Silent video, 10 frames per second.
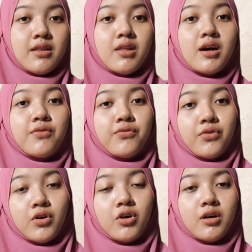there are
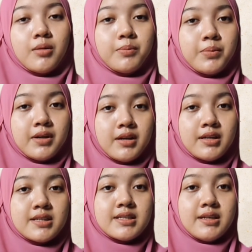4
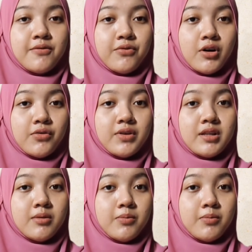components involved in the